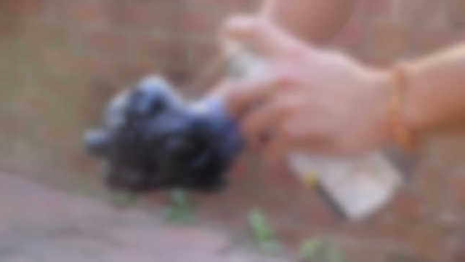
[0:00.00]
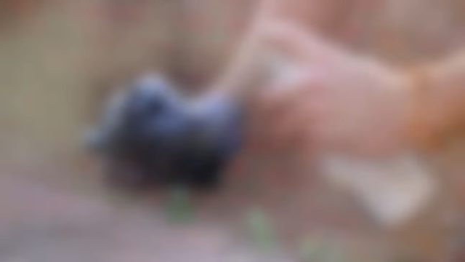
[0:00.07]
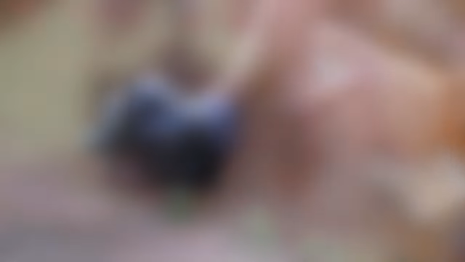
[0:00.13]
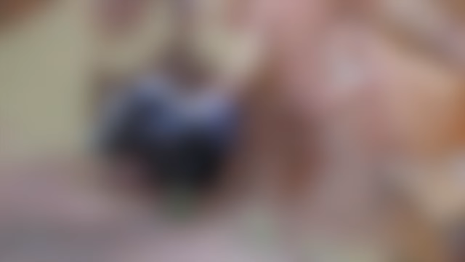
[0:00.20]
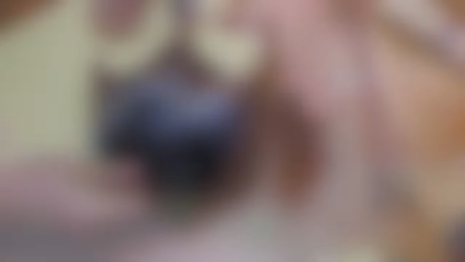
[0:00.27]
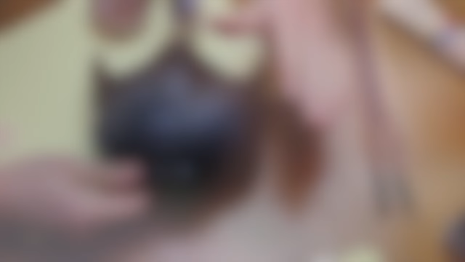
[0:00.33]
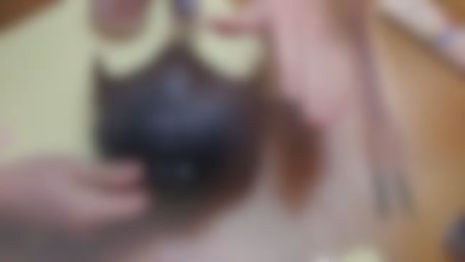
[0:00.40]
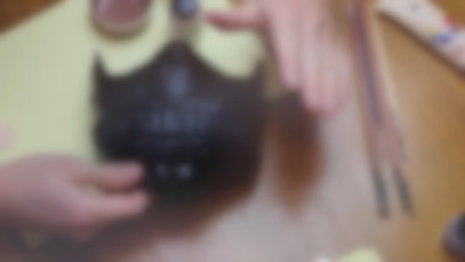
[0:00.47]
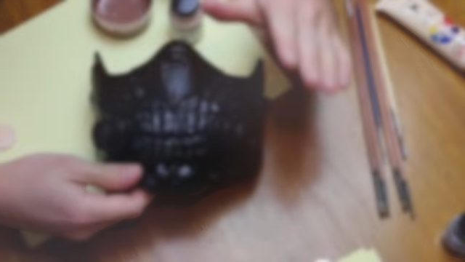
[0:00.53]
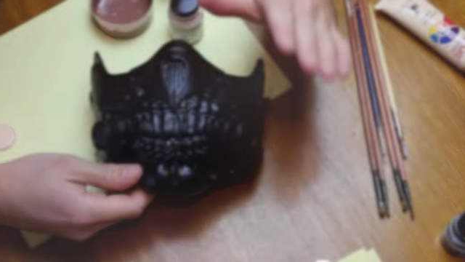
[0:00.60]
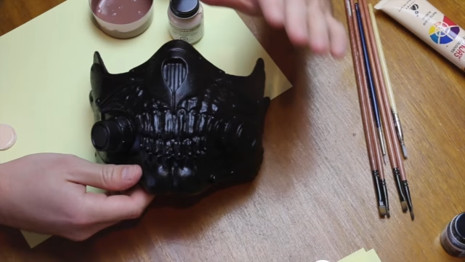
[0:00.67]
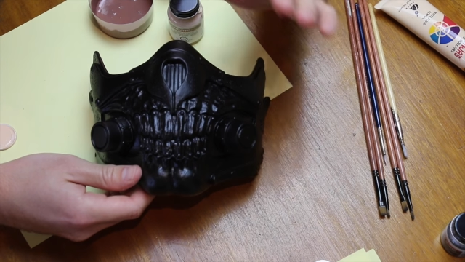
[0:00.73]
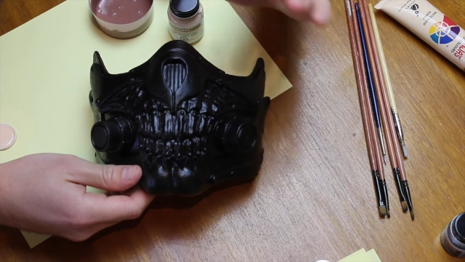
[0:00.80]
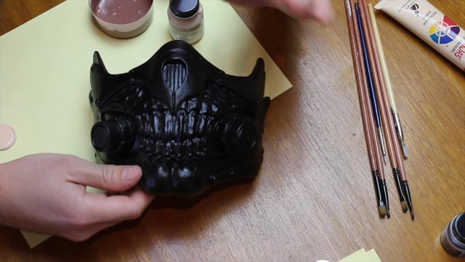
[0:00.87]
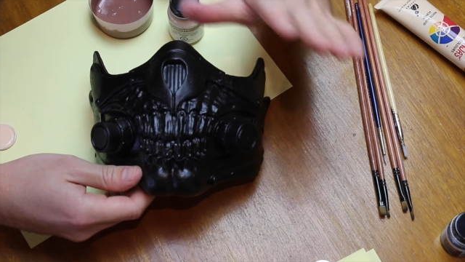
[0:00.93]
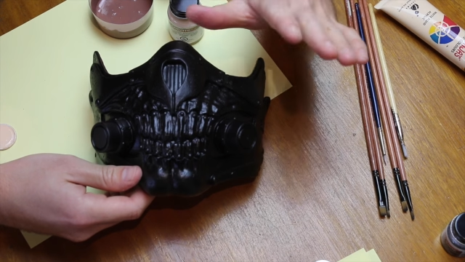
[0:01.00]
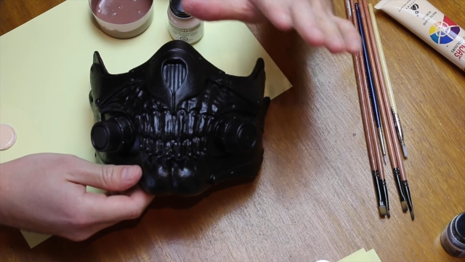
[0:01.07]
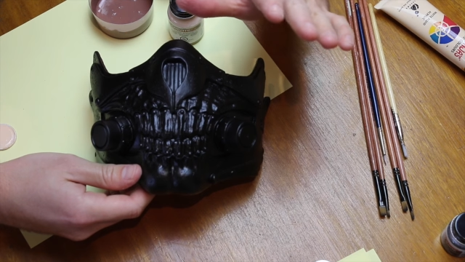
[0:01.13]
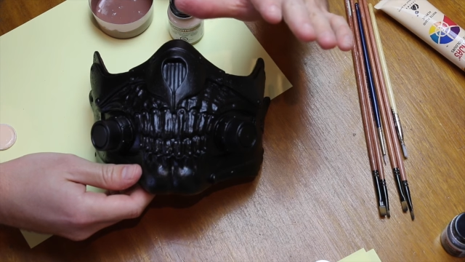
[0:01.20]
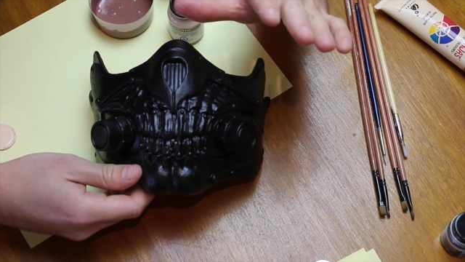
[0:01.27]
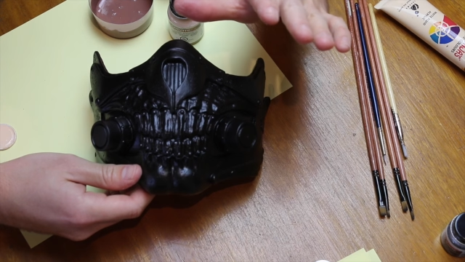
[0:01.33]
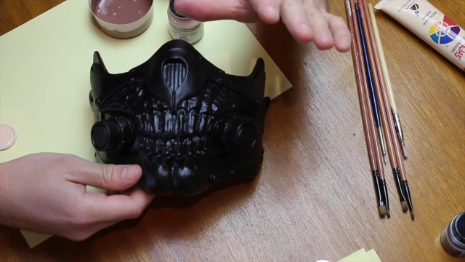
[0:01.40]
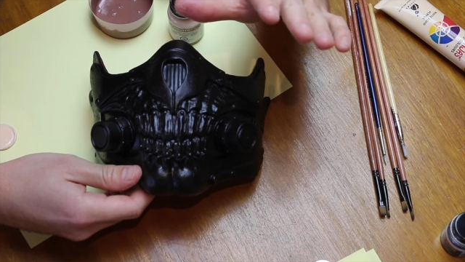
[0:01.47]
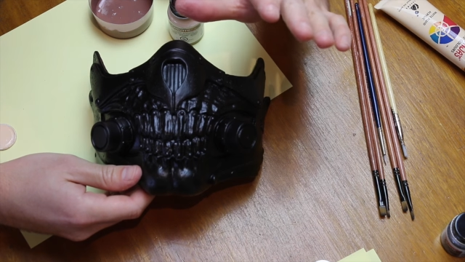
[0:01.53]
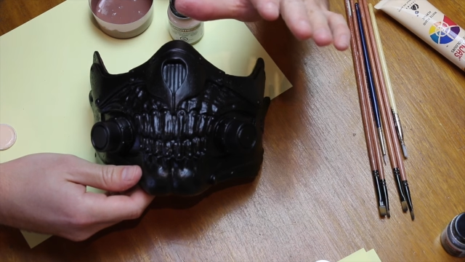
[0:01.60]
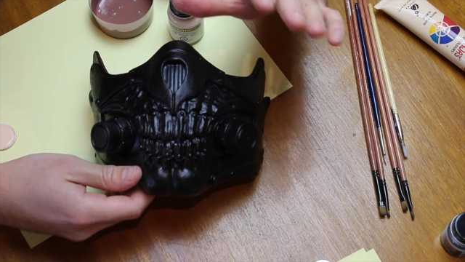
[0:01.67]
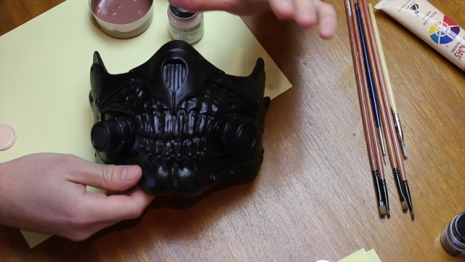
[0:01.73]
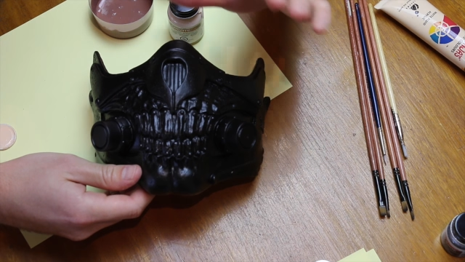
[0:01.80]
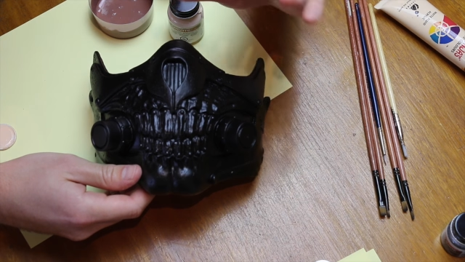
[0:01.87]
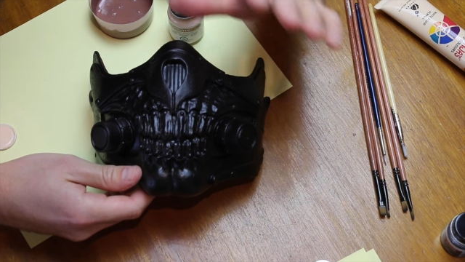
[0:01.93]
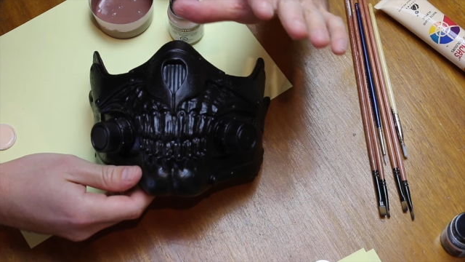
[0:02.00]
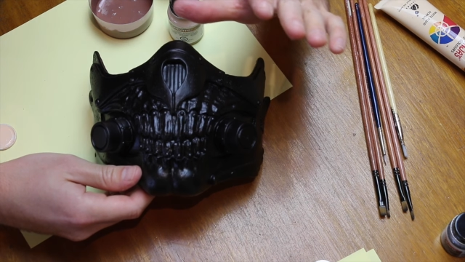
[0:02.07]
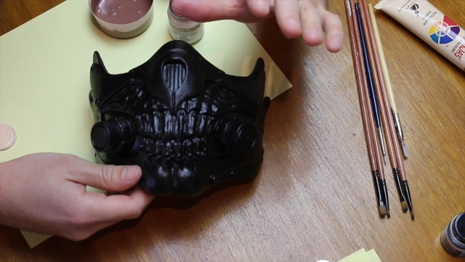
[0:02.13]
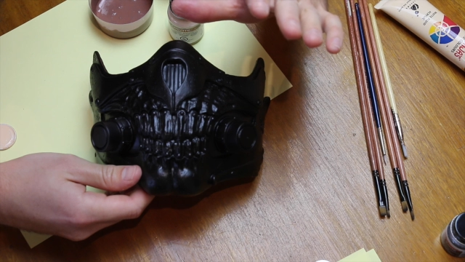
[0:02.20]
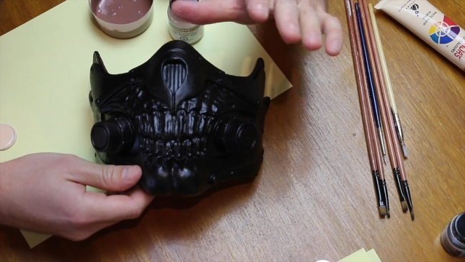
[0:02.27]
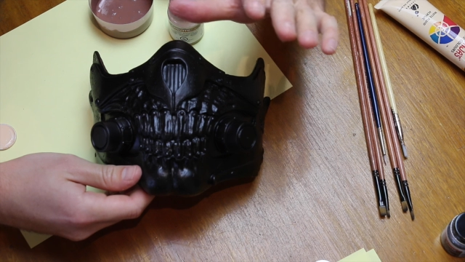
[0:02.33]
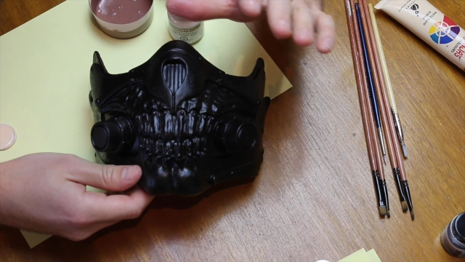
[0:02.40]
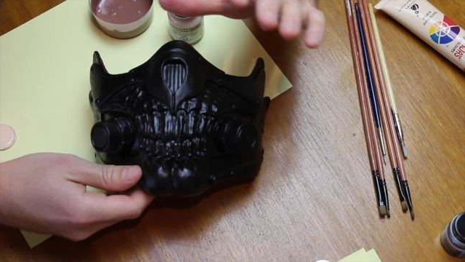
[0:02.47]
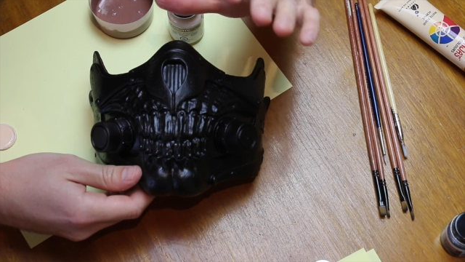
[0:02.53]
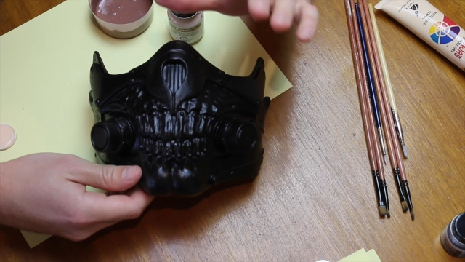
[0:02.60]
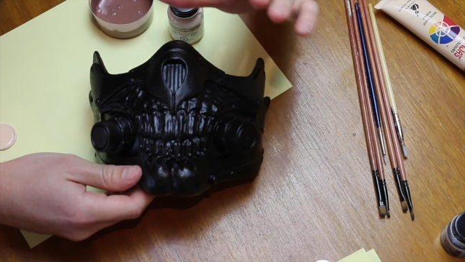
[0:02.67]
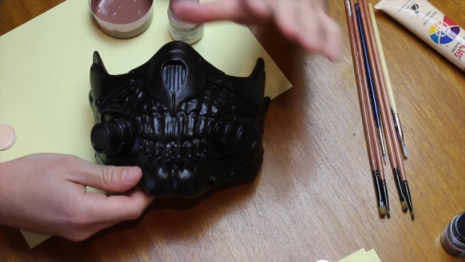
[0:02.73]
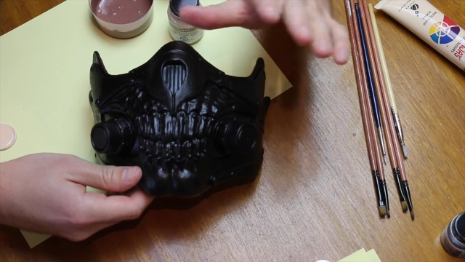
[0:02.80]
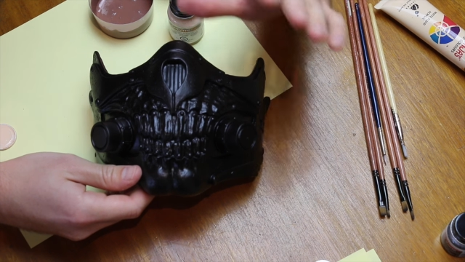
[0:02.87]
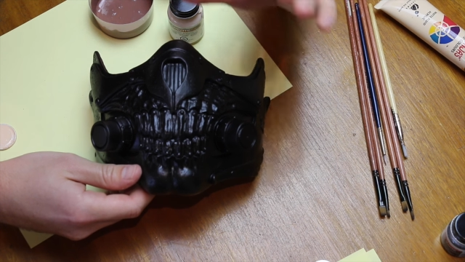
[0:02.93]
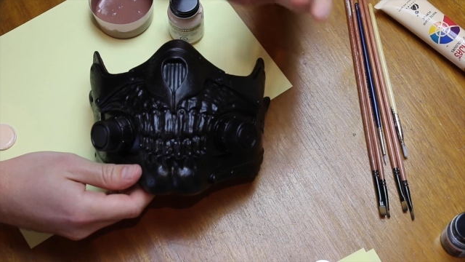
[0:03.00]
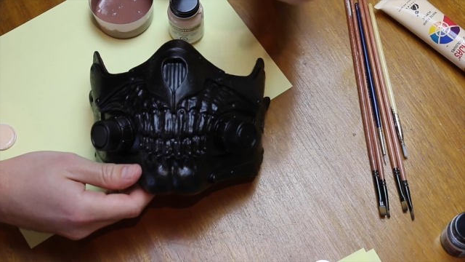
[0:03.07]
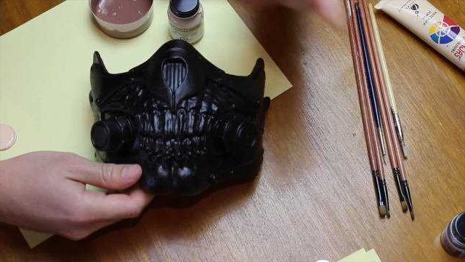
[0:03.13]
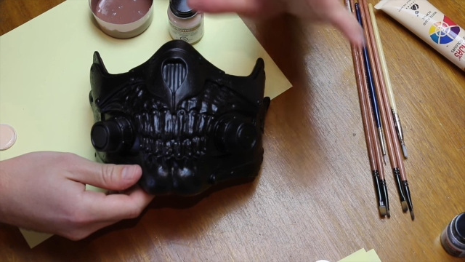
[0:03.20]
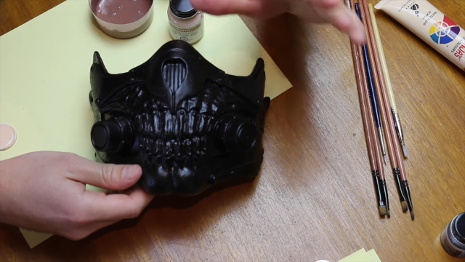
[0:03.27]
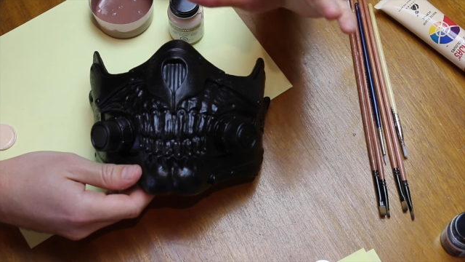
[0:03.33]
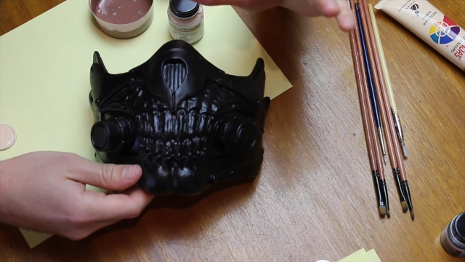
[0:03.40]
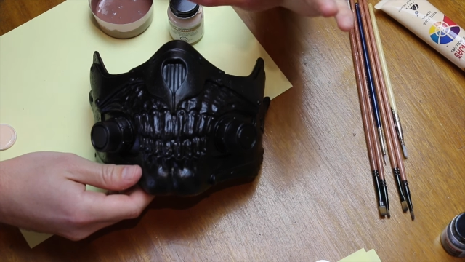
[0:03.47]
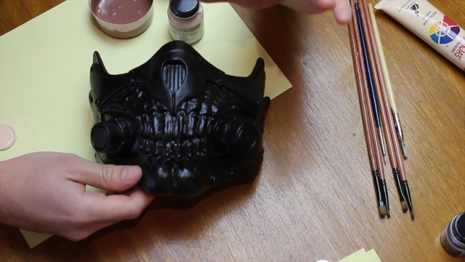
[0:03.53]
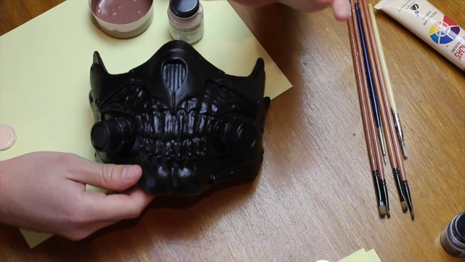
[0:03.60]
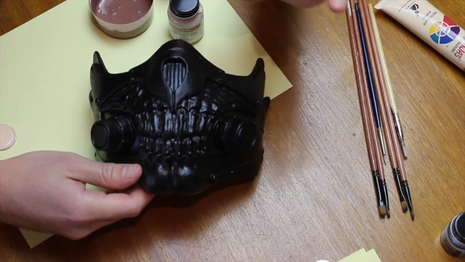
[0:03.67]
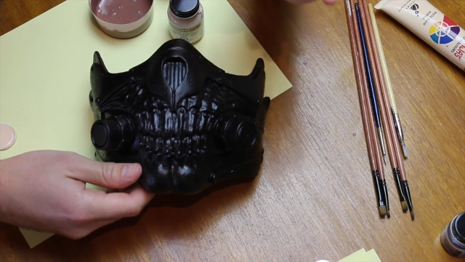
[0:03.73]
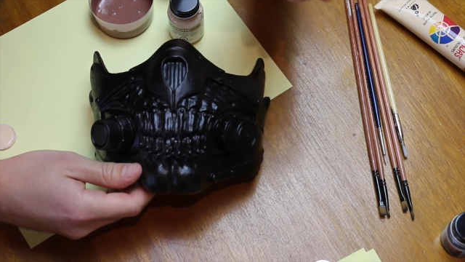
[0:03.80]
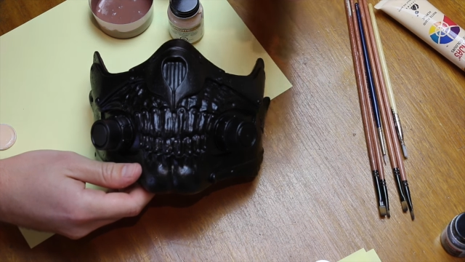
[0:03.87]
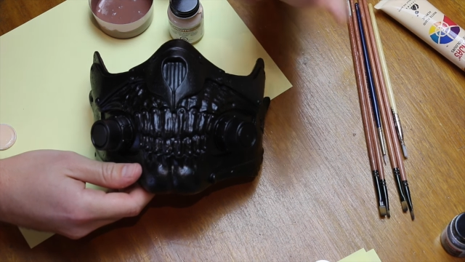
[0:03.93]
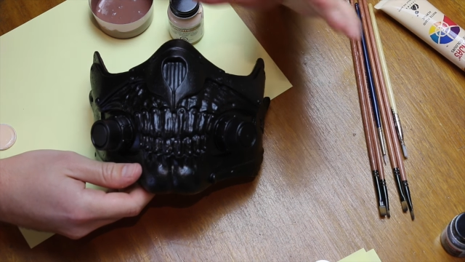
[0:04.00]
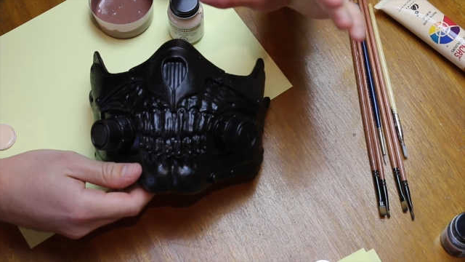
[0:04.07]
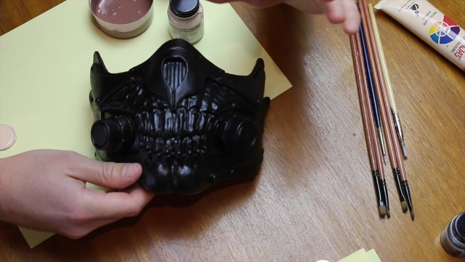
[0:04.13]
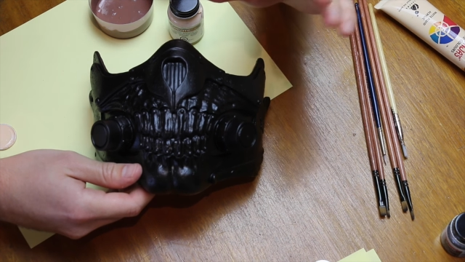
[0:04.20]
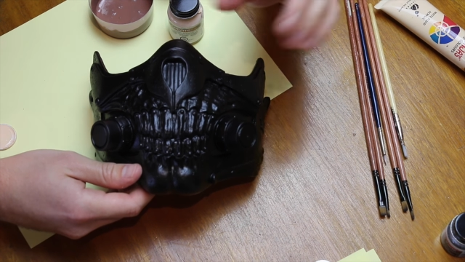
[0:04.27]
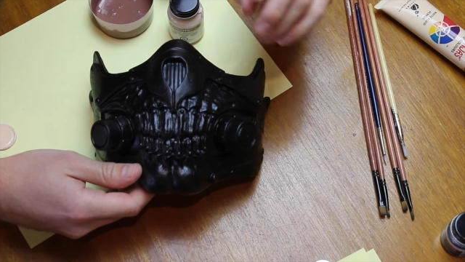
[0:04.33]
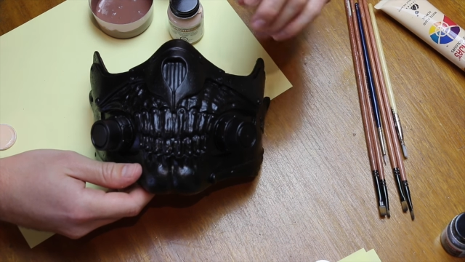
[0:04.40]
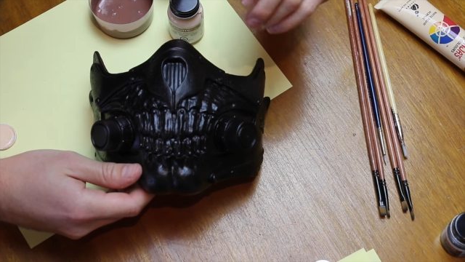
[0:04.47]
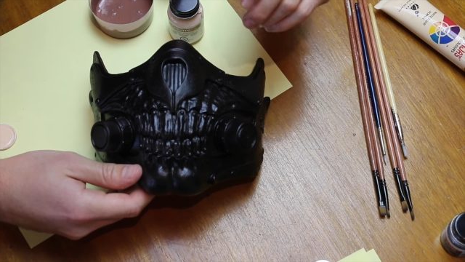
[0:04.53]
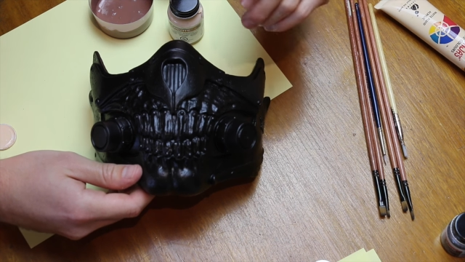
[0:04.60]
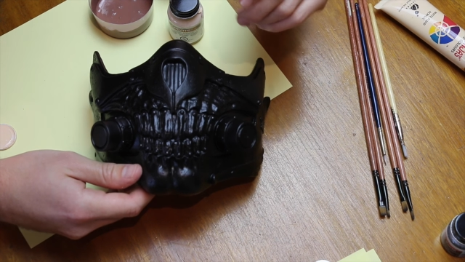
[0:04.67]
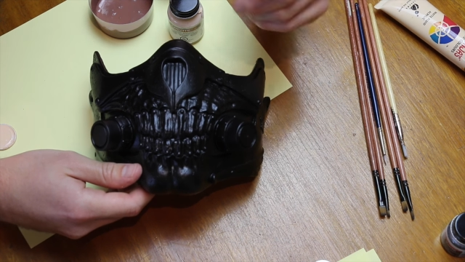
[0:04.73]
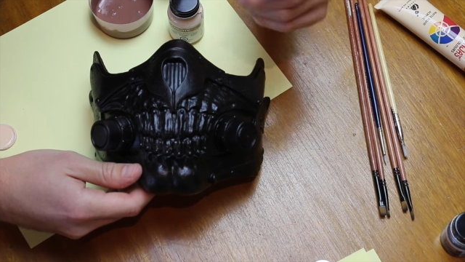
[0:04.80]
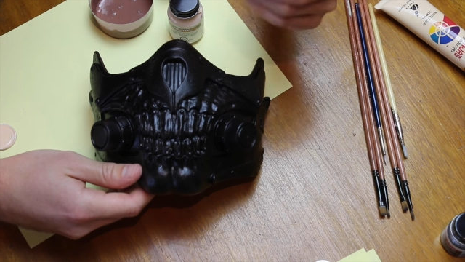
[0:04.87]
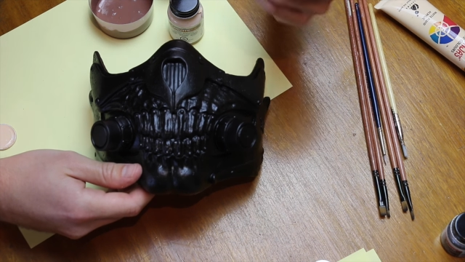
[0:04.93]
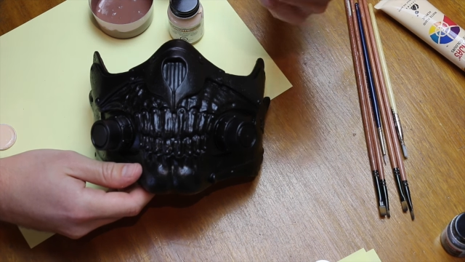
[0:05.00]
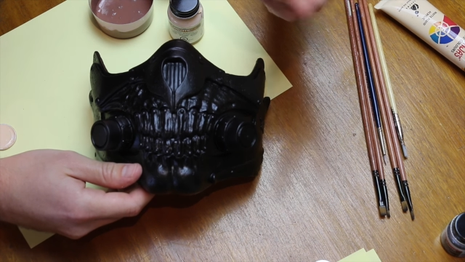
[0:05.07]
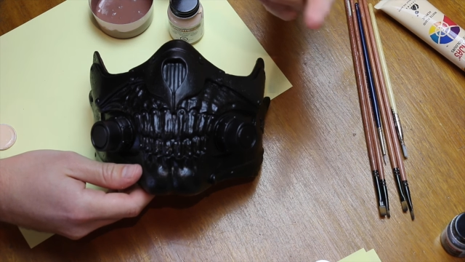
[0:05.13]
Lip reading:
(no speaker visible)